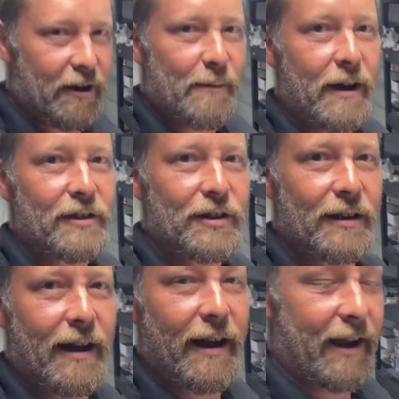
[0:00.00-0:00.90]
much.
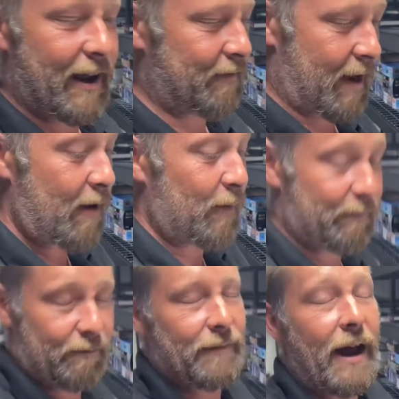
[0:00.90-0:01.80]
I have I don't
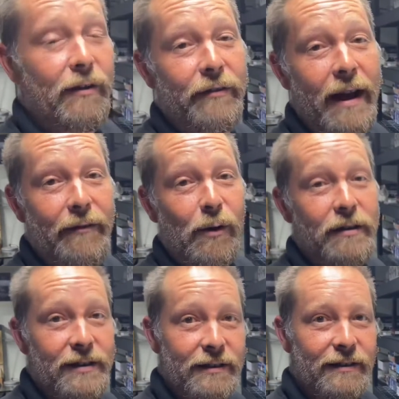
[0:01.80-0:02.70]
even I don't even have
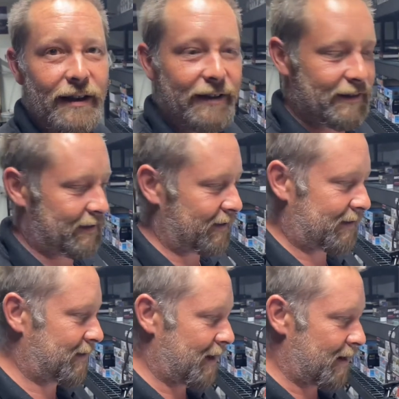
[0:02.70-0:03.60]
words. That's
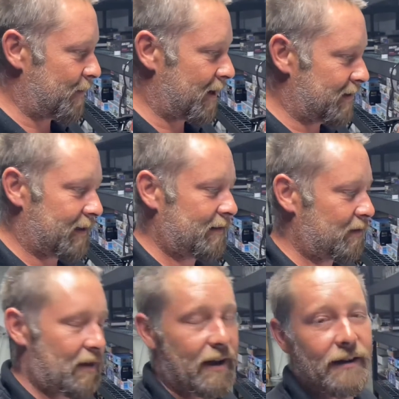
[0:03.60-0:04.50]
just an amazing
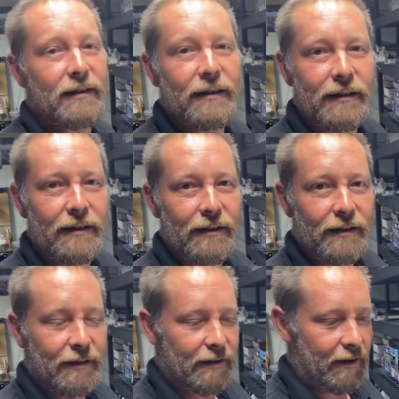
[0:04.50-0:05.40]
thing.
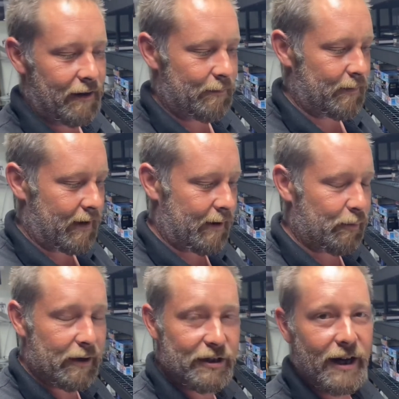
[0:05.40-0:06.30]
Um, I
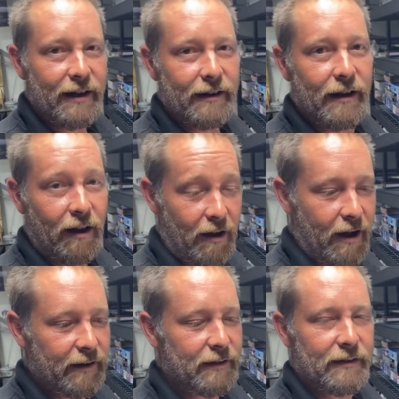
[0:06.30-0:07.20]
appreciate it a
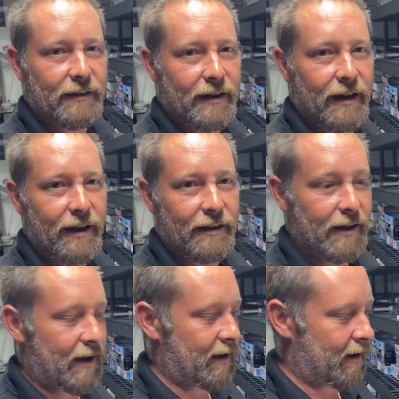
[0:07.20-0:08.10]
lot, and
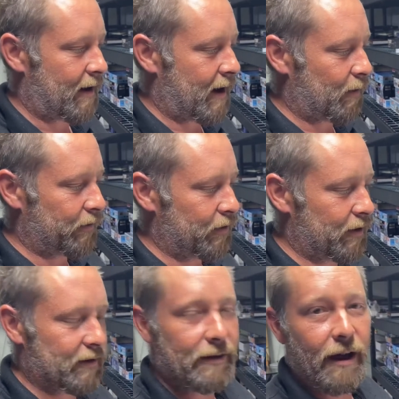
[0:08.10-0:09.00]
uh, I will do
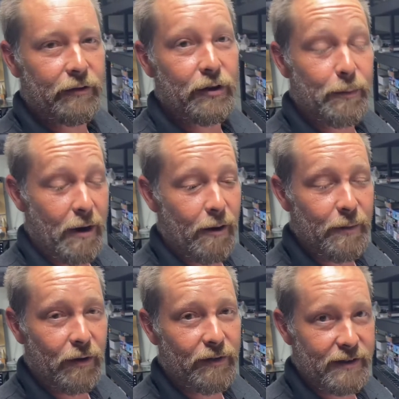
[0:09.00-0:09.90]
I'll do you proud
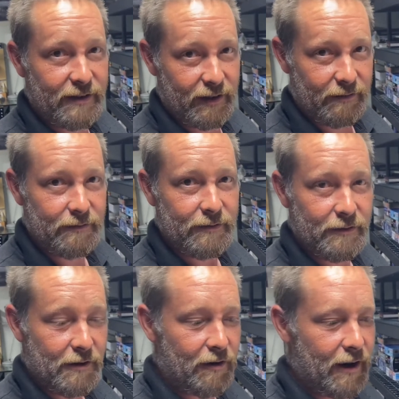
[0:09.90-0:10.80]
building this thing.
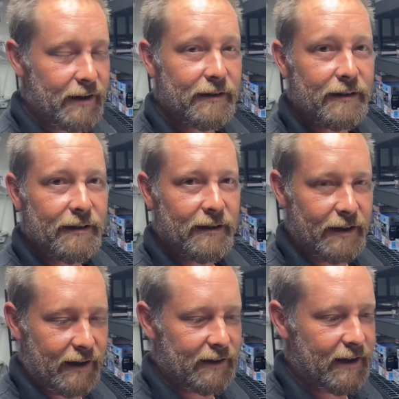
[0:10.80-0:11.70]
All right,
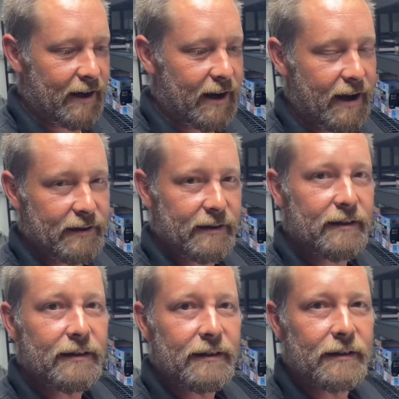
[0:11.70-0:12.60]
thanks again, guys.
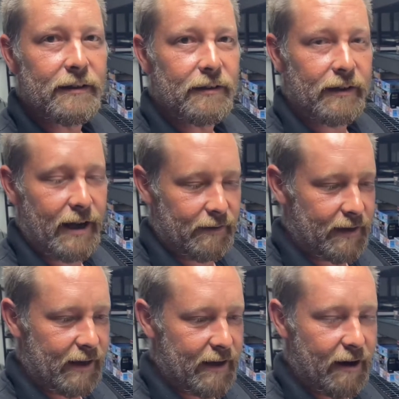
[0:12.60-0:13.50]
Okay,
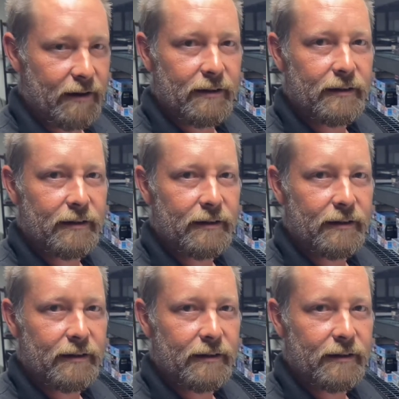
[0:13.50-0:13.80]
take care.